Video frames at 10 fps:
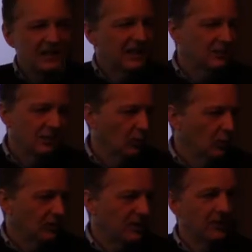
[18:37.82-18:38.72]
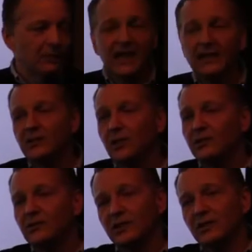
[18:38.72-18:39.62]
That's what you're working with anyway. And it
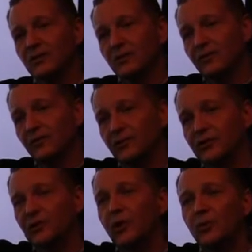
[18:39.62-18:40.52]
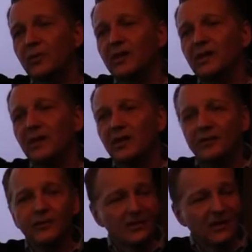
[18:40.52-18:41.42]
also gives you the full scope
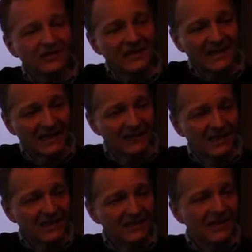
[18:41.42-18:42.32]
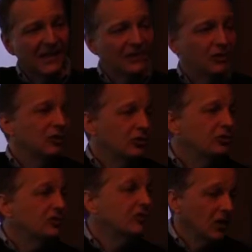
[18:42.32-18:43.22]
of your year's activities to
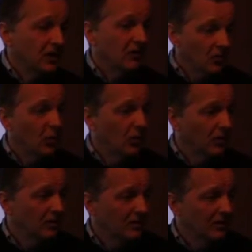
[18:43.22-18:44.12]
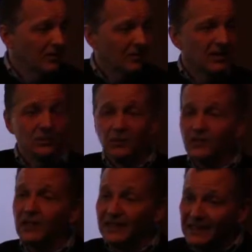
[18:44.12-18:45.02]
use the funding for, because we're
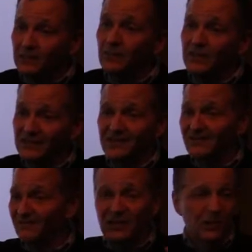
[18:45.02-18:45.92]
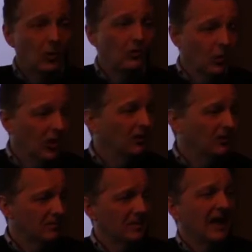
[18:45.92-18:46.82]
funding this
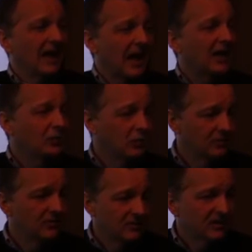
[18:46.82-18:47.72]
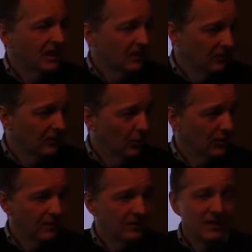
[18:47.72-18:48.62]
overall annual cycle for
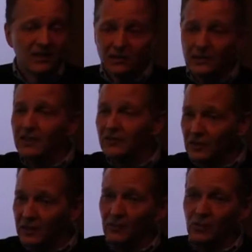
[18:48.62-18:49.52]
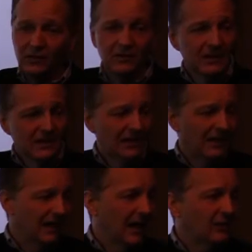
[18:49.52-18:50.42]
you. So it gives you a little more
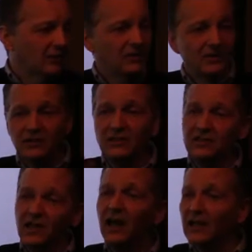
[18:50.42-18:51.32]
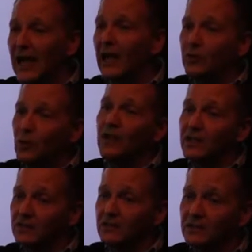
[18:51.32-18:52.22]
opportunity to decide how you
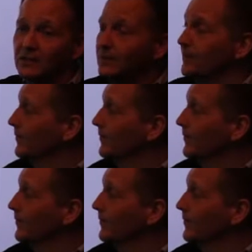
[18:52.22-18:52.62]
want to use it,